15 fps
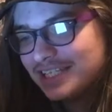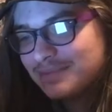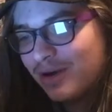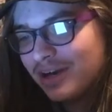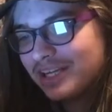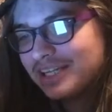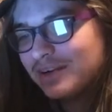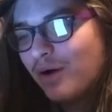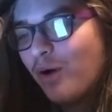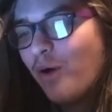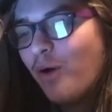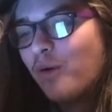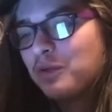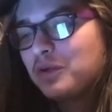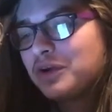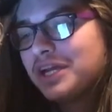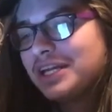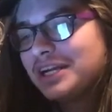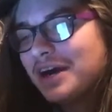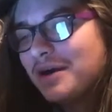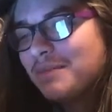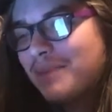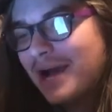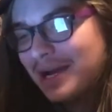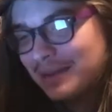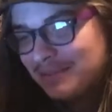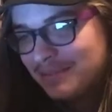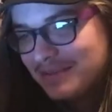Mark in whole, looking up at him.